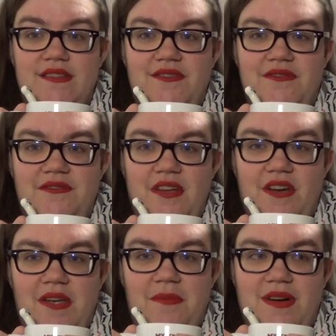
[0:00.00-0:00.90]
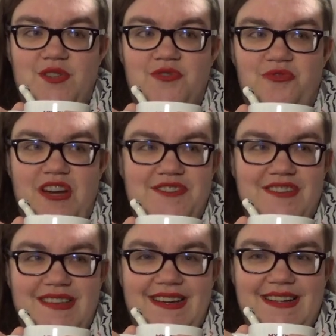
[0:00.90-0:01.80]
very much
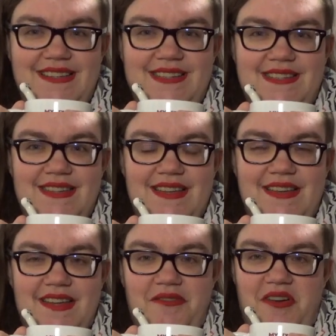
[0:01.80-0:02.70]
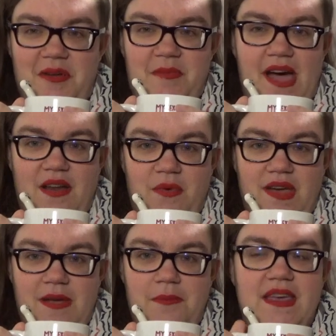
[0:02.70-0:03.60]
racialized in a very bad
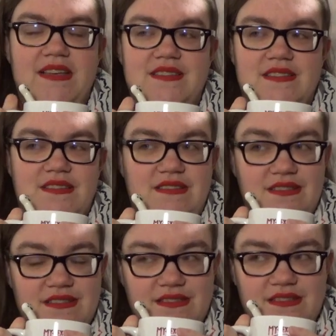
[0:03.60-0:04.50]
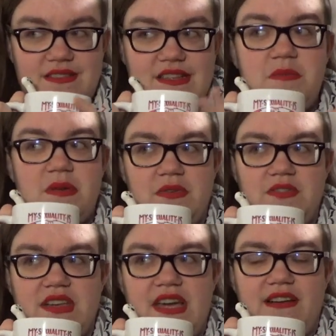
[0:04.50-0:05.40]
way, because the Sleeping
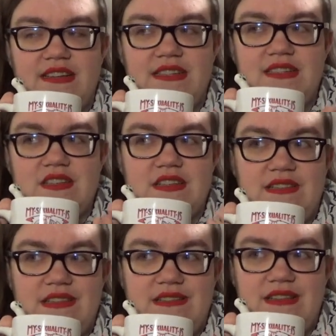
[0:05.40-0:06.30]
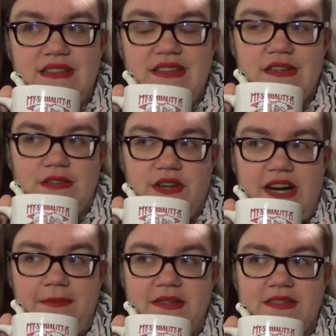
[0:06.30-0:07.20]
Beauty character is consistently
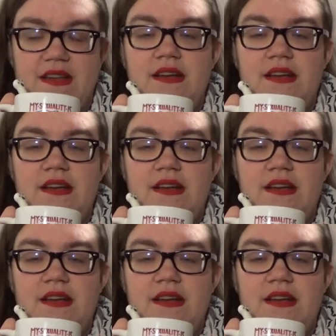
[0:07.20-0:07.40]
described as